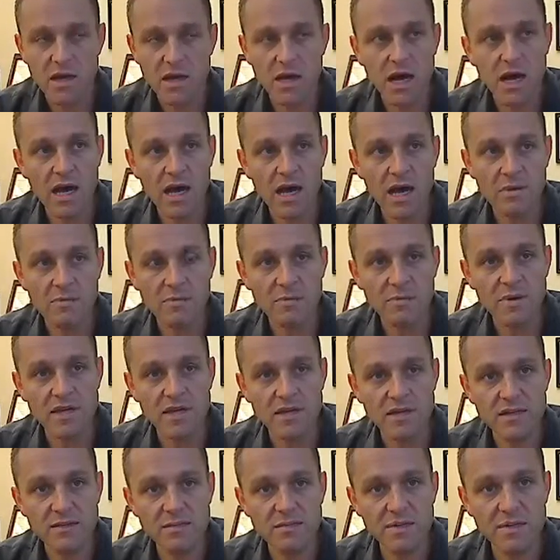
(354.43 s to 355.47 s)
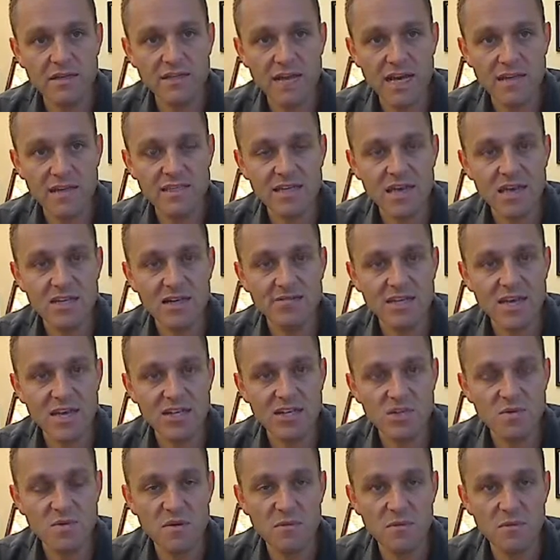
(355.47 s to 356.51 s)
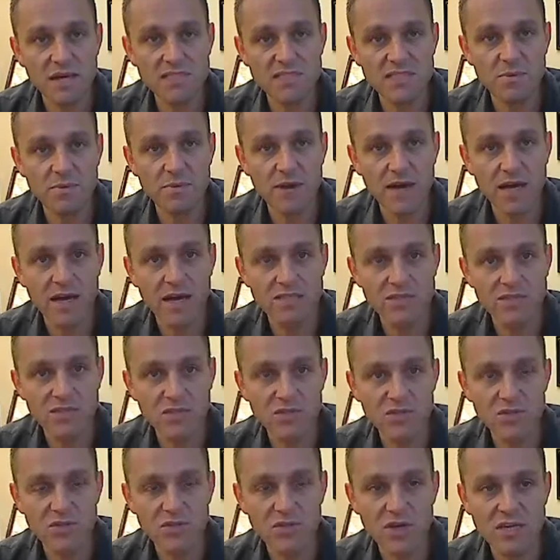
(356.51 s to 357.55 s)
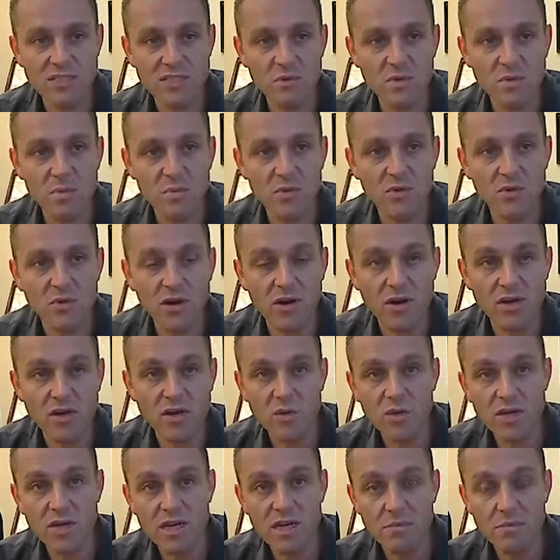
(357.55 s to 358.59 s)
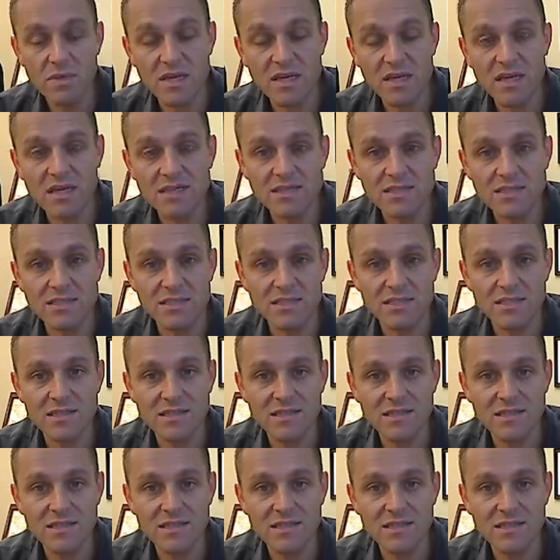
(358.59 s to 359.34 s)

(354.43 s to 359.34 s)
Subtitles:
But that's kind of catching me by surprise too, as people are quitting because